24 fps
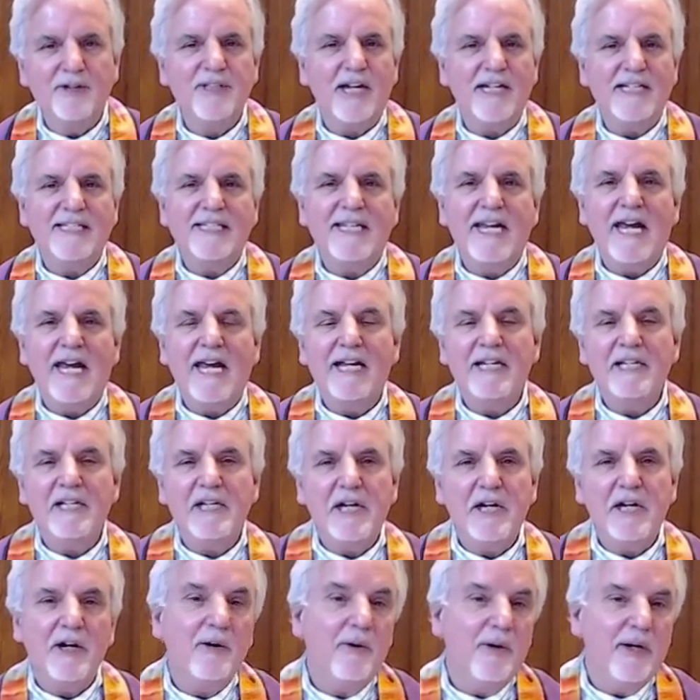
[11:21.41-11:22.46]
And so as I
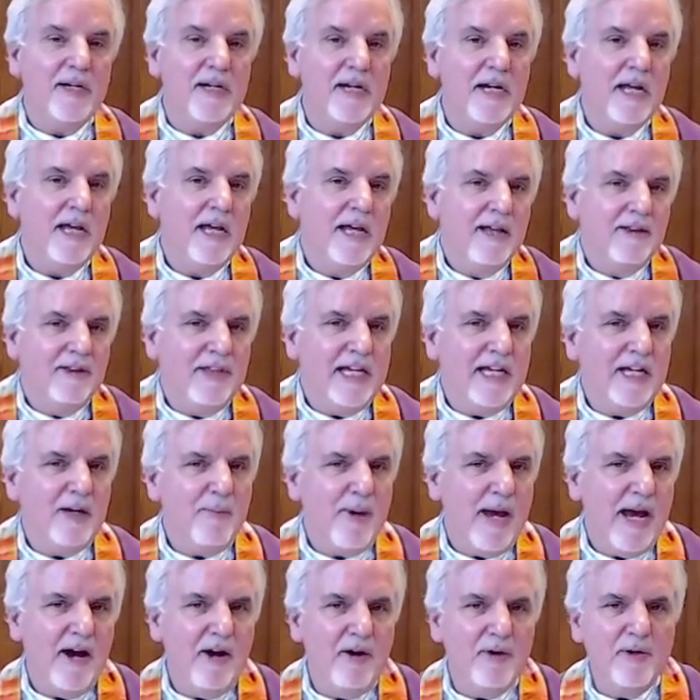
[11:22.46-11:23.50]
stand here and
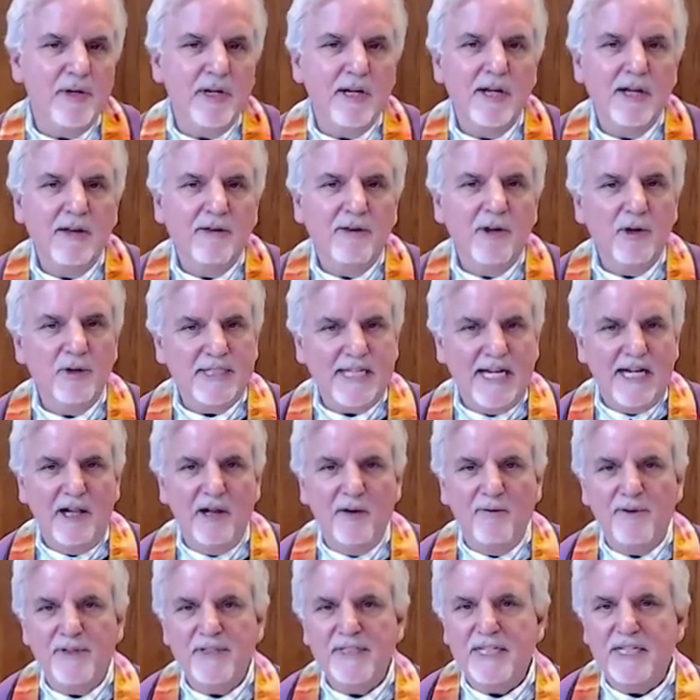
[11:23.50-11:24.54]
think about those
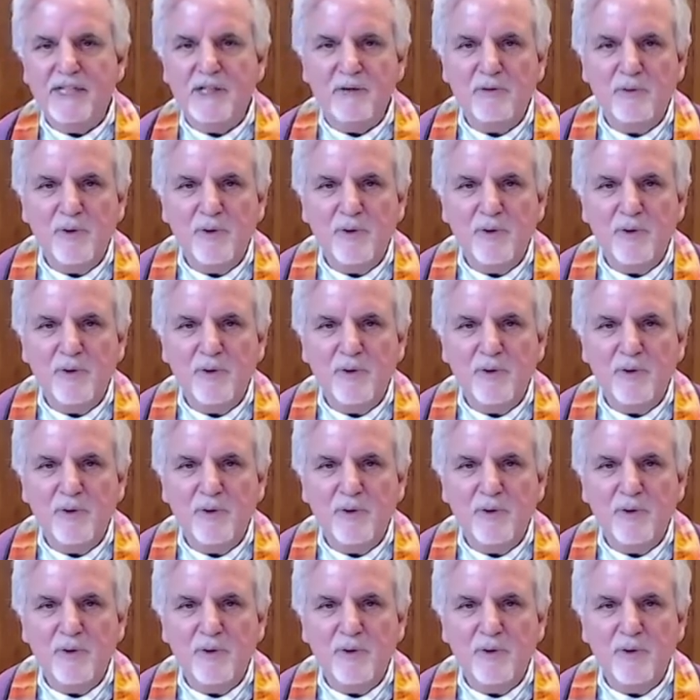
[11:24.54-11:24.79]
elephants